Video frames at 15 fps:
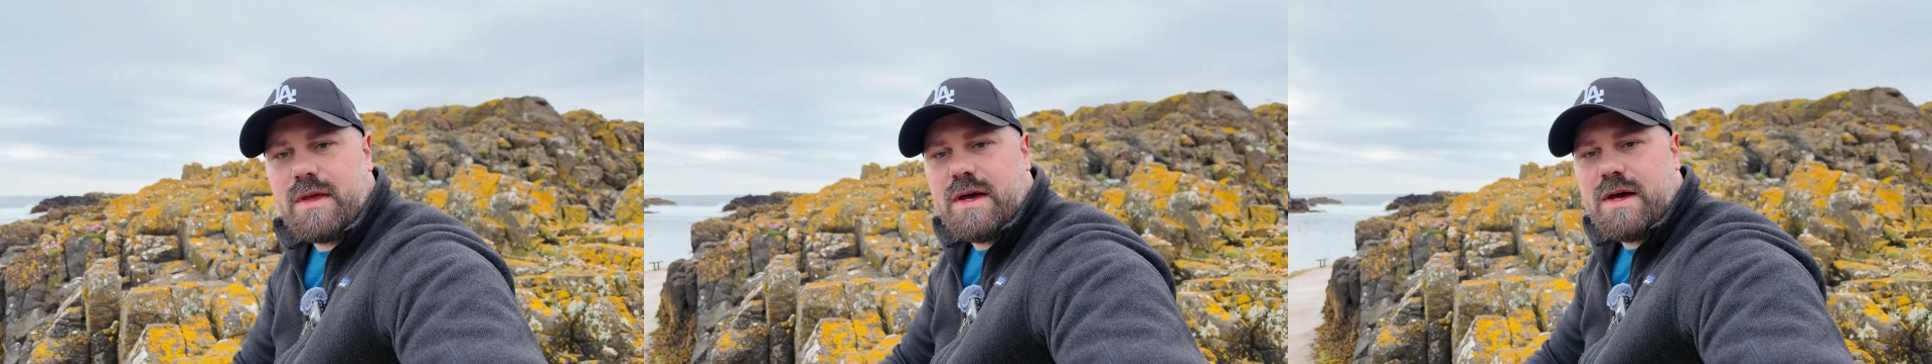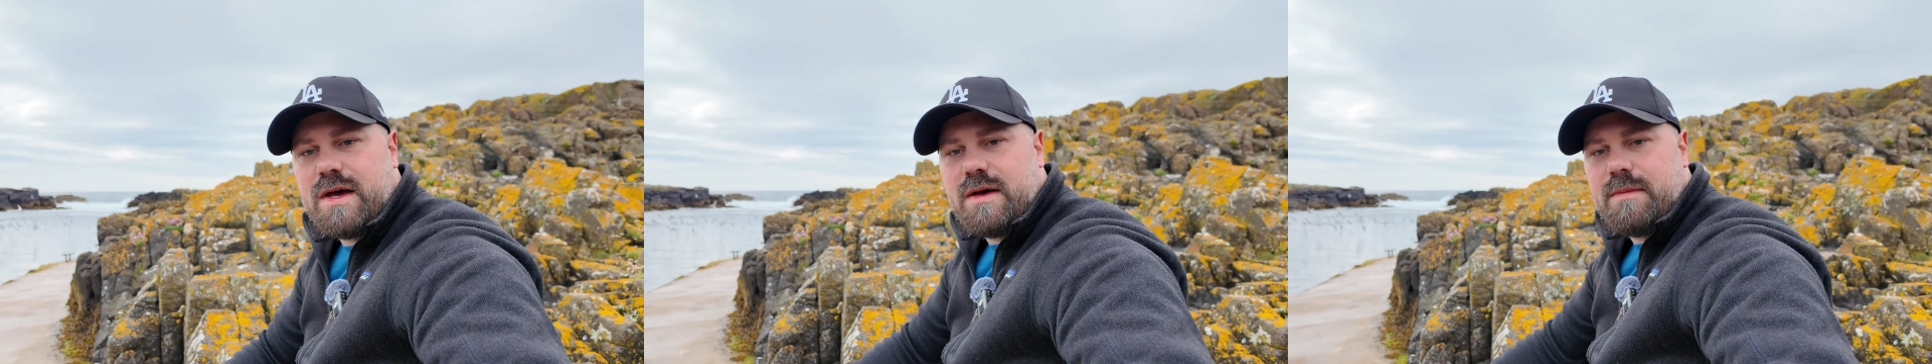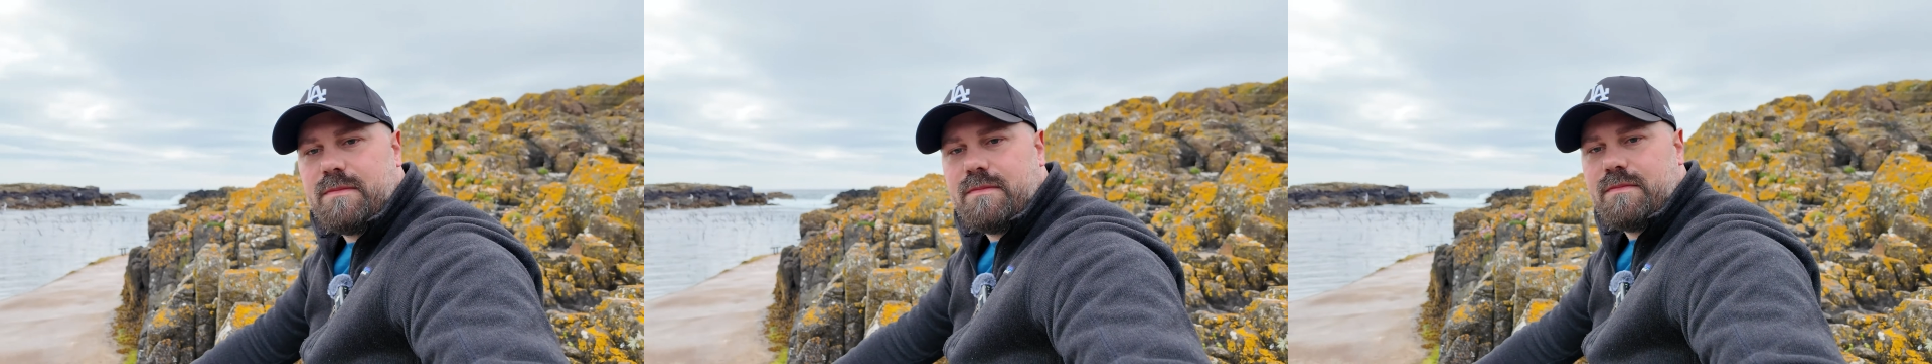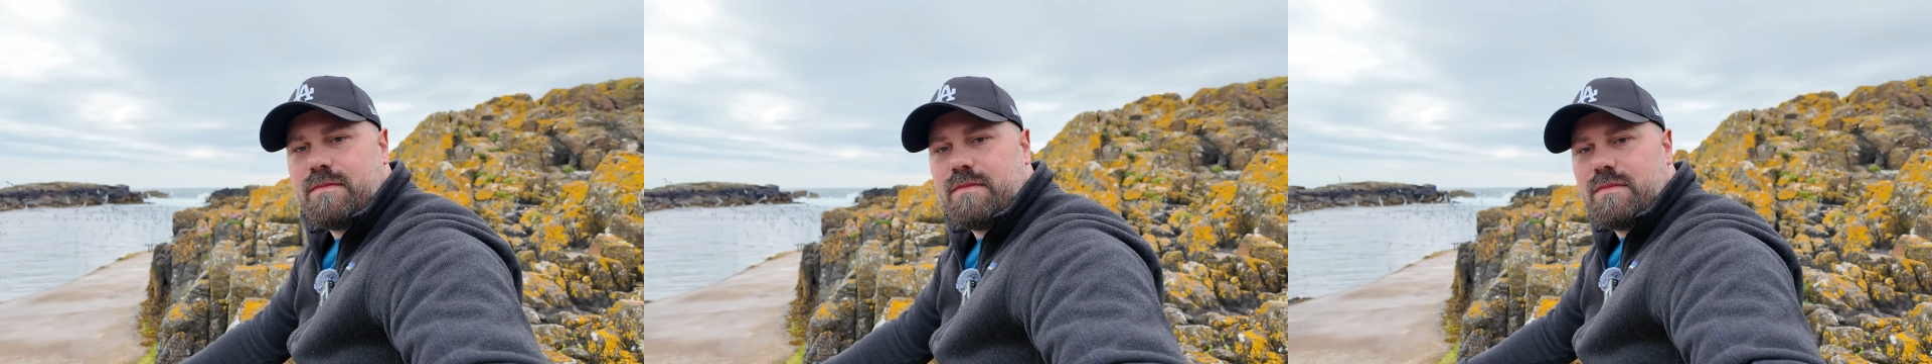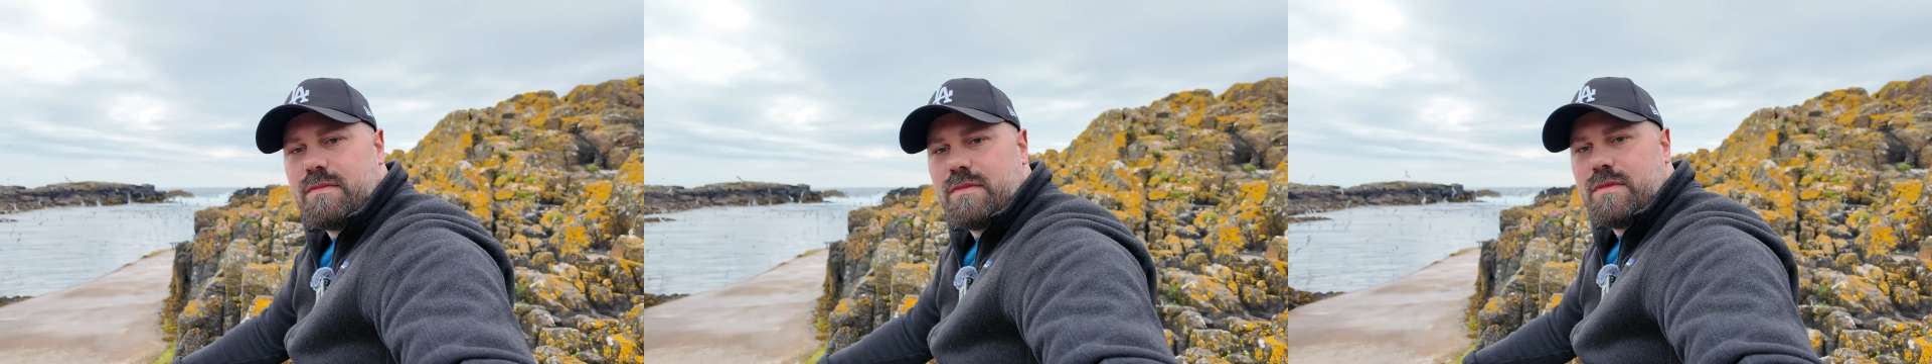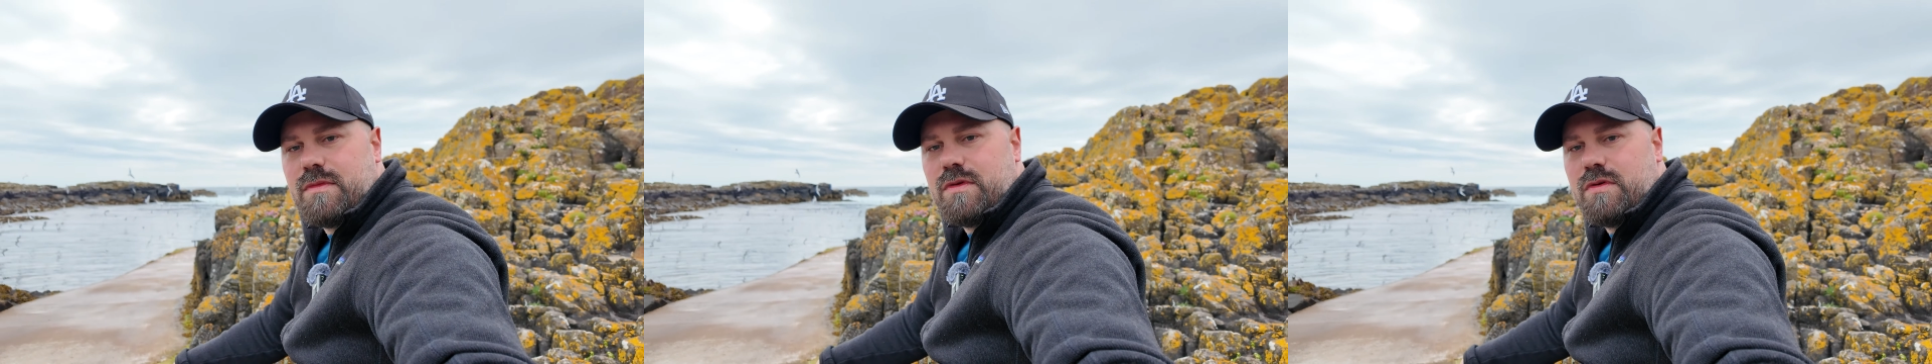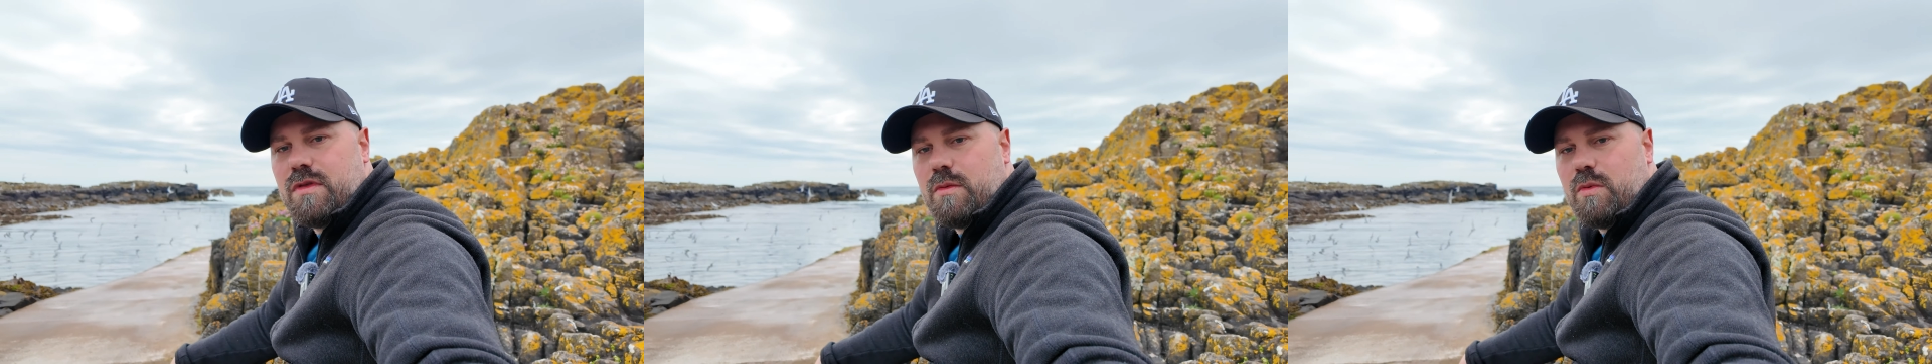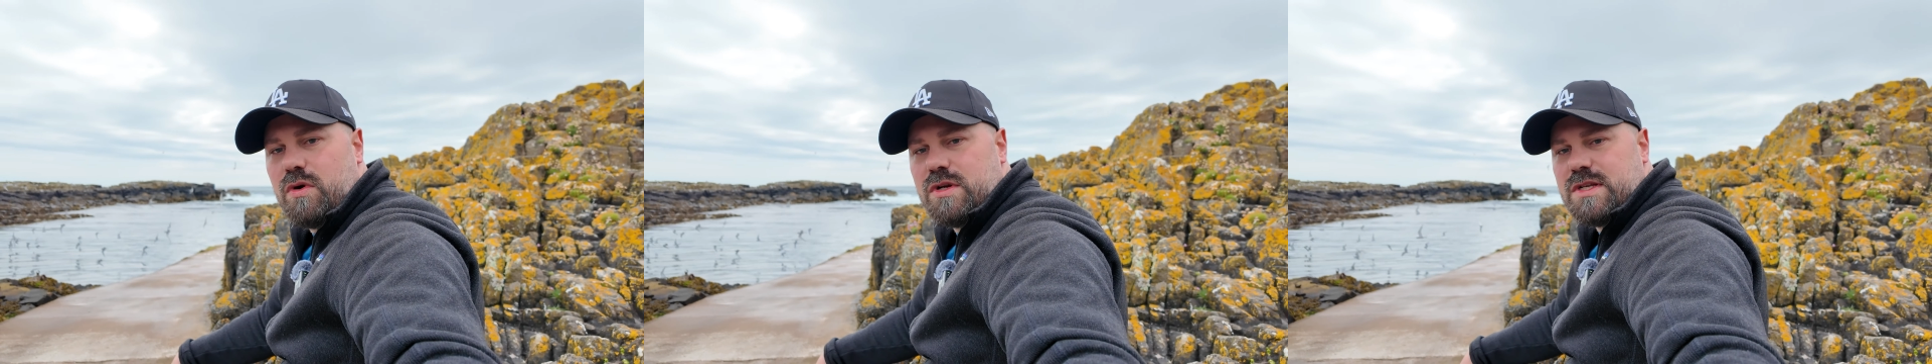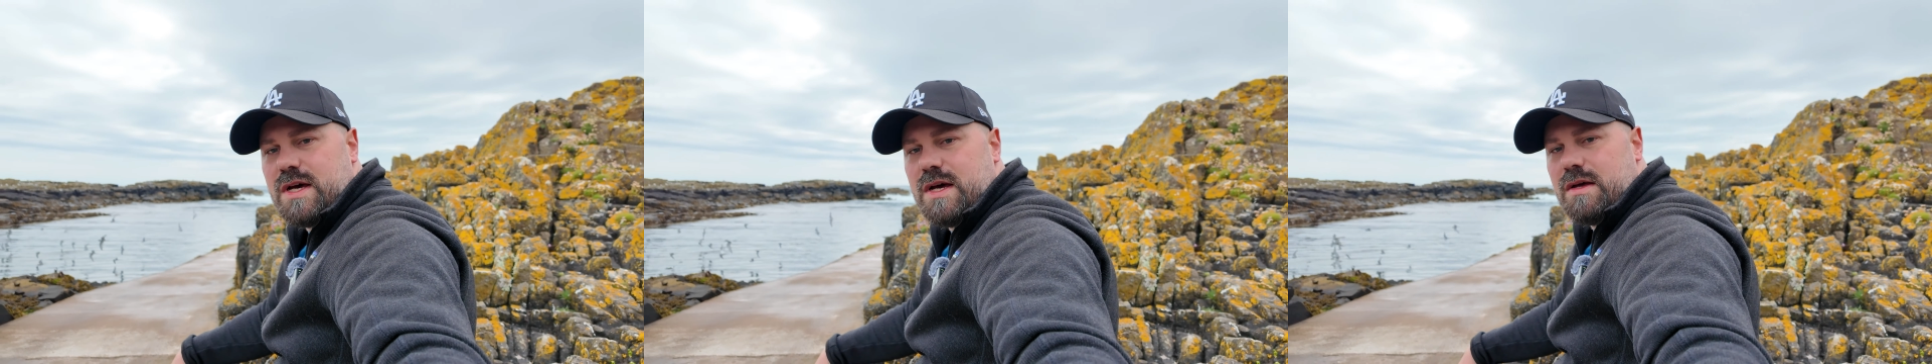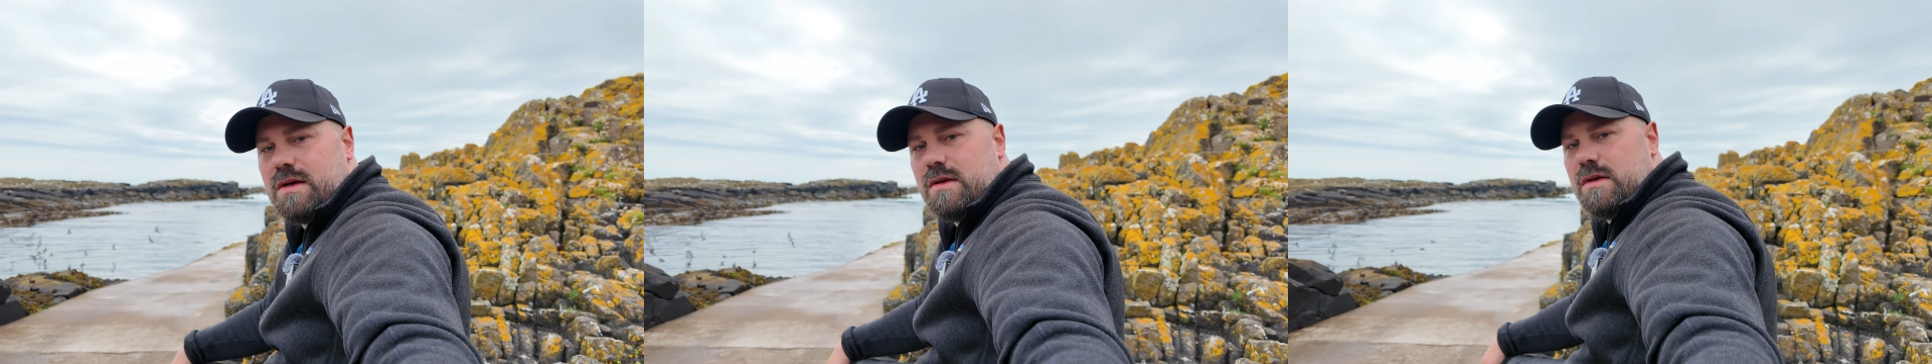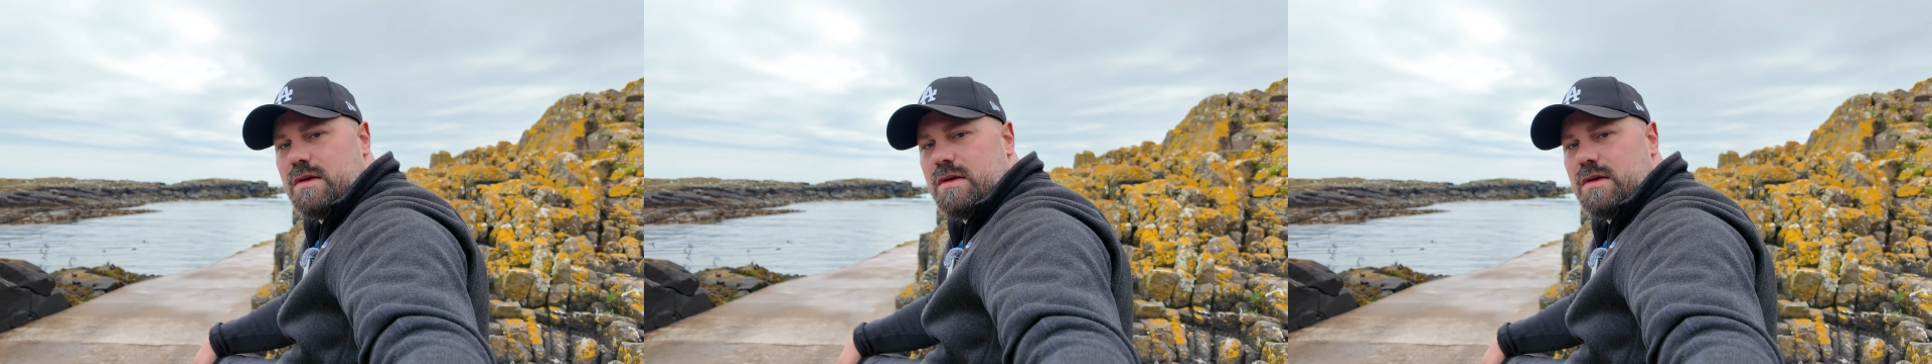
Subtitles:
to the water,